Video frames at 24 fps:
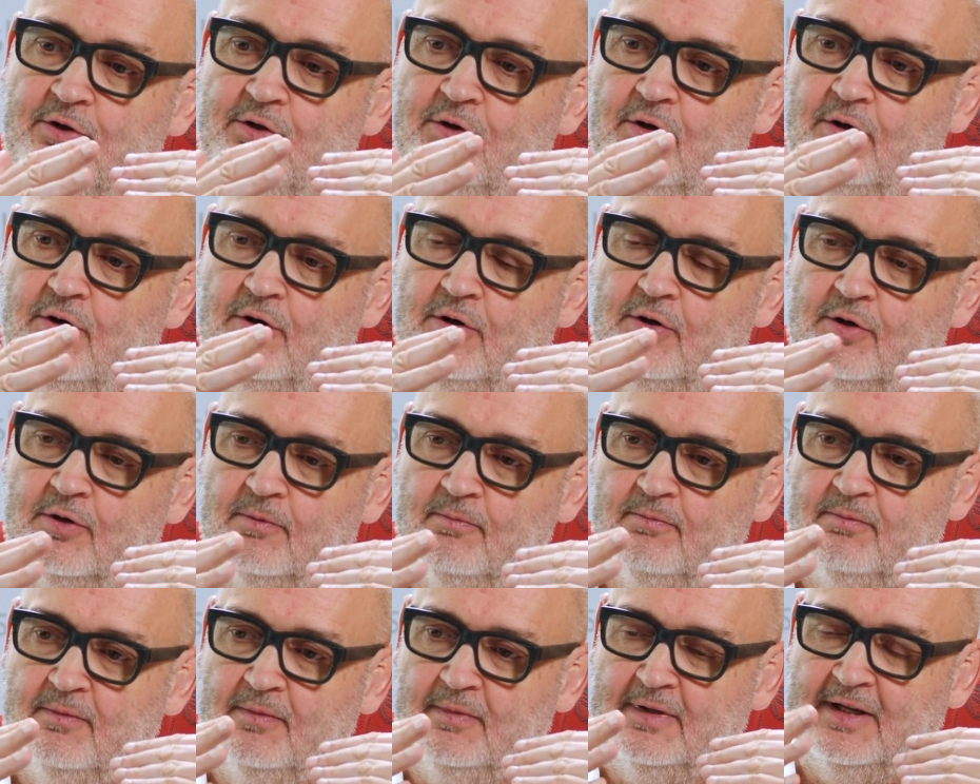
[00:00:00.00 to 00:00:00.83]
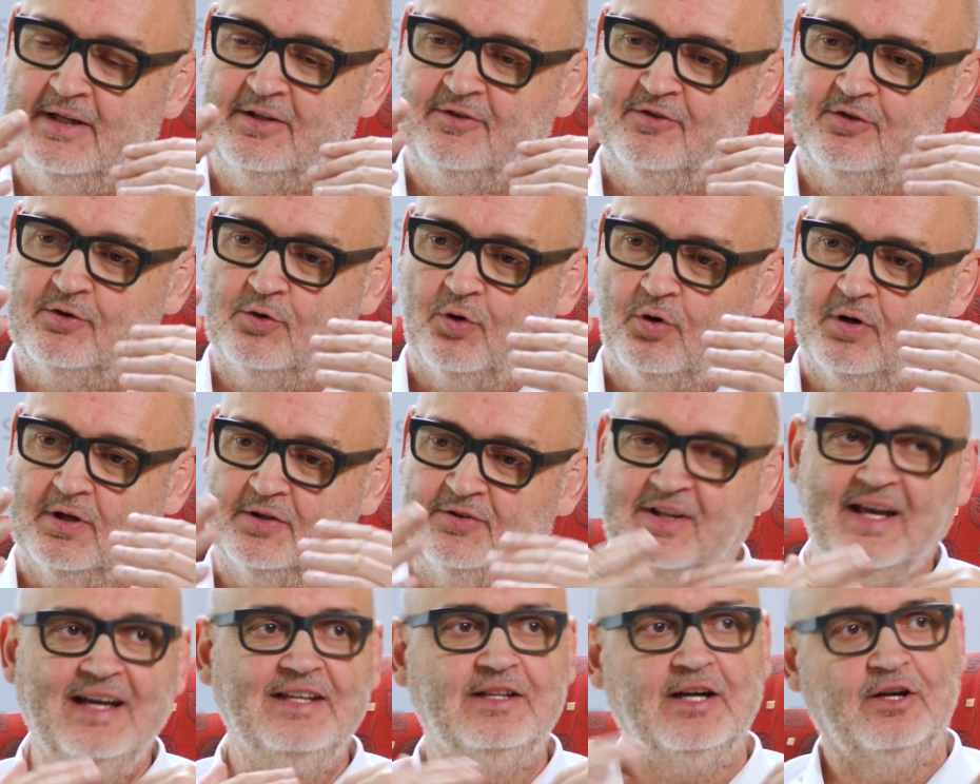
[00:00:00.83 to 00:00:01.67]
your, let's call
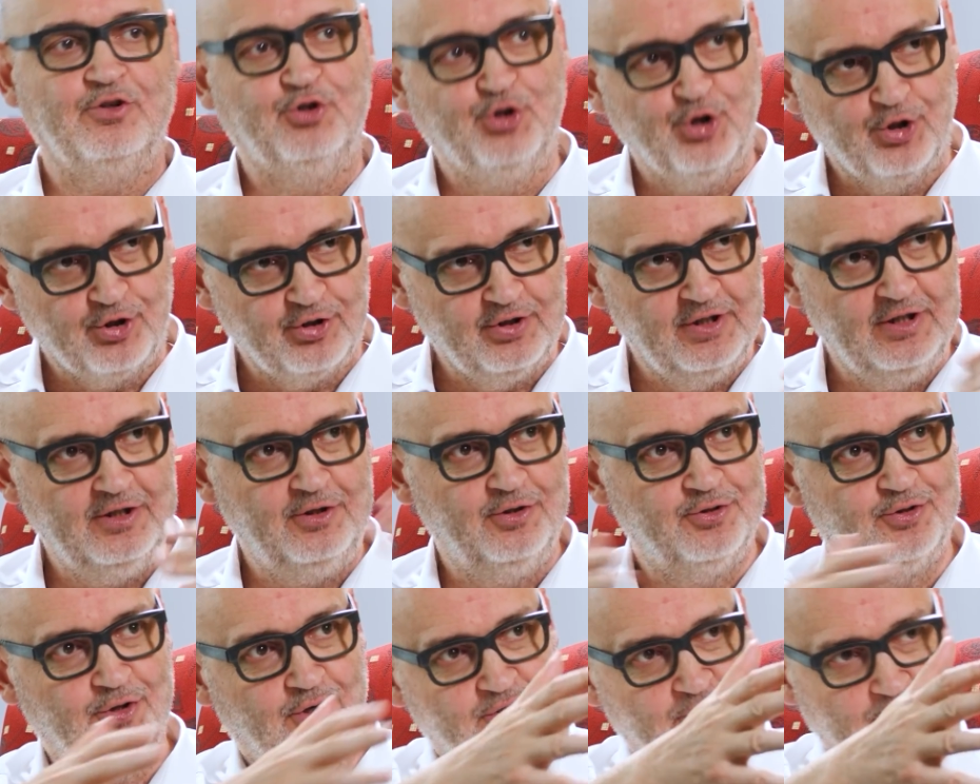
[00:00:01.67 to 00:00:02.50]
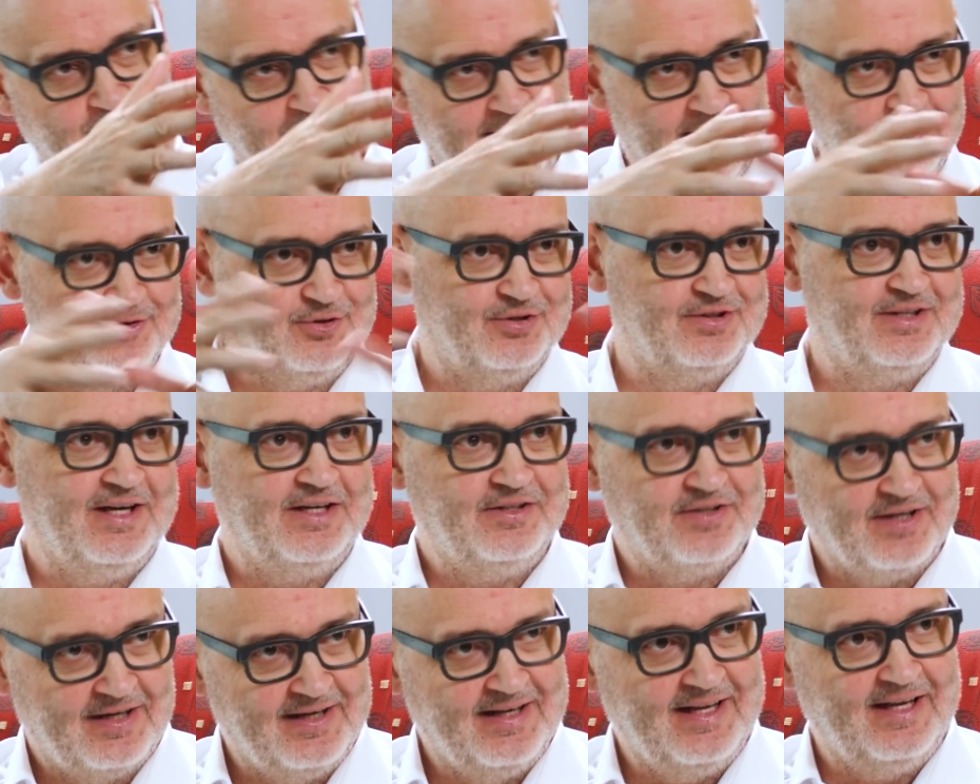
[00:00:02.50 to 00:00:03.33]
it, data journey? You talked about the
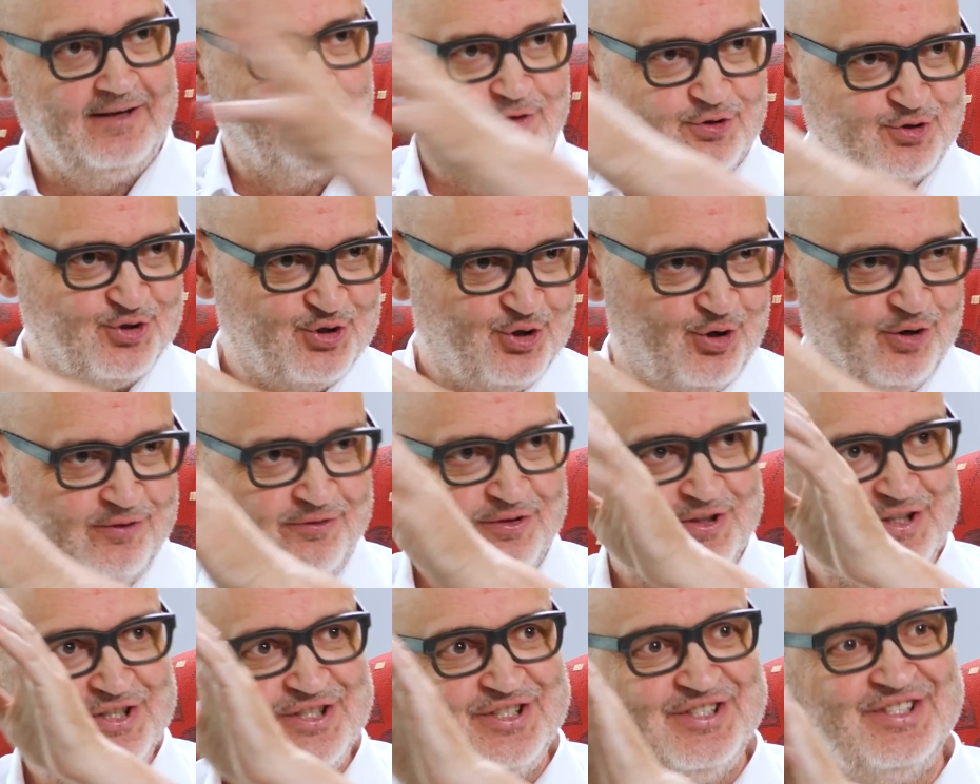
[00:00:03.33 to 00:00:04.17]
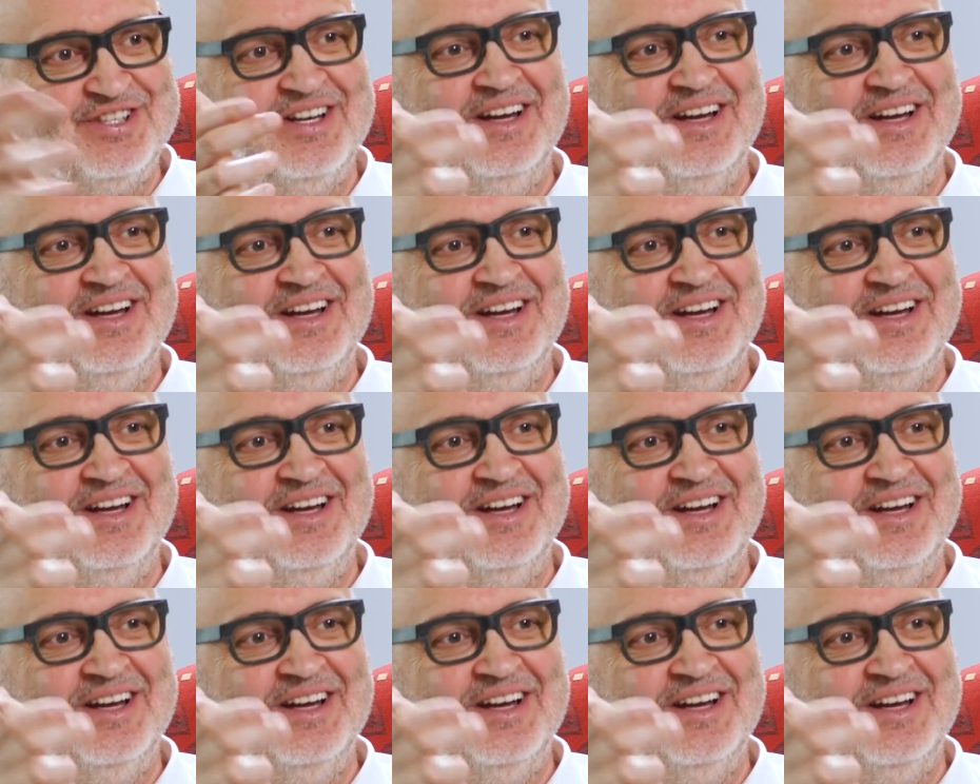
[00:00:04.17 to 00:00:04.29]
data lake for service.